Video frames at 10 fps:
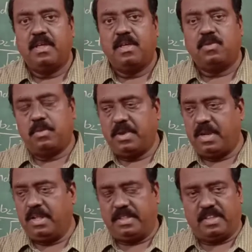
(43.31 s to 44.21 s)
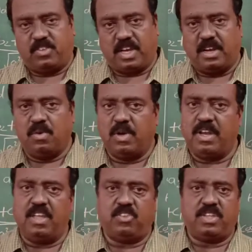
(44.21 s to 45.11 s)
Similarly, the second one
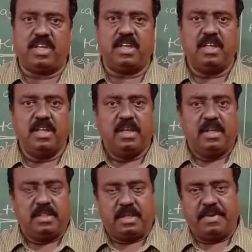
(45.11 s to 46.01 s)
is the